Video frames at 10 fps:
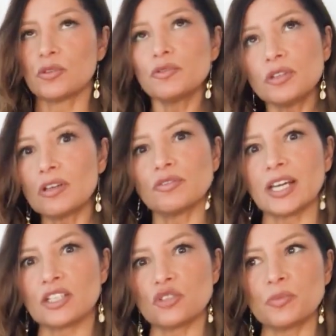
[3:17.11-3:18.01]
So if you love
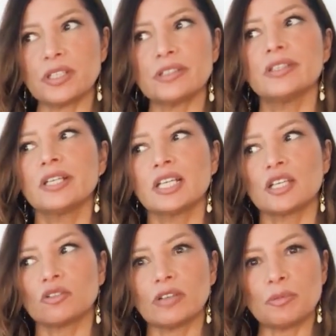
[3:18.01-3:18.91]
cashmere,
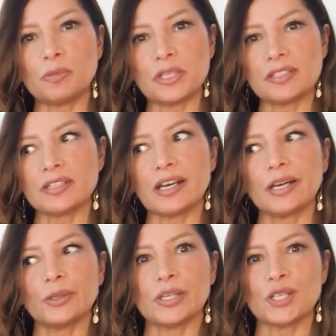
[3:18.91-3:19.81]
grab a piece
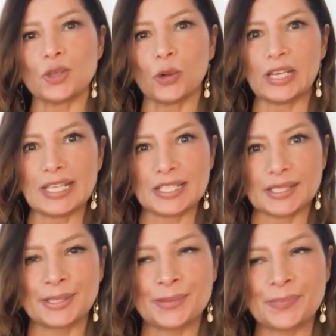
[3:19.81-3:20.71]
now, enjoy later.